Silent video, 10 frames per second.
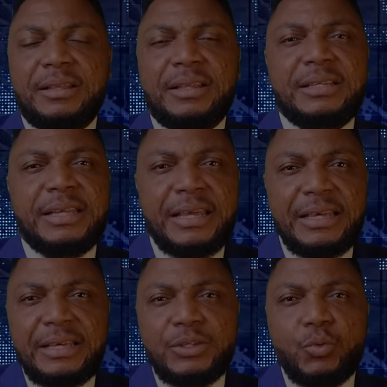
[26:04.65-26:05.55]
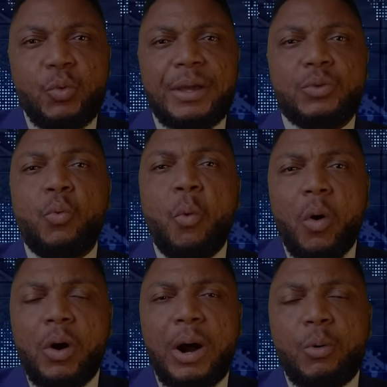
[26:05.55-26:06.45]
There is an easy way to
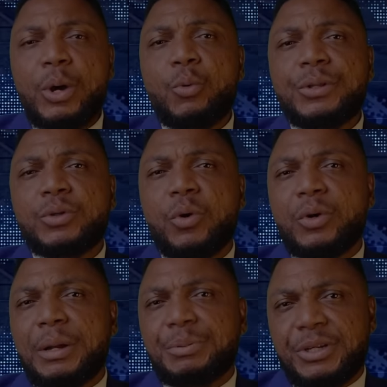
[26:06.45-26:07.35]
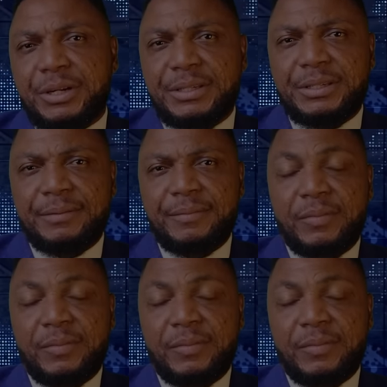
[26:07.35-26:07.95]
walk away with corruptions.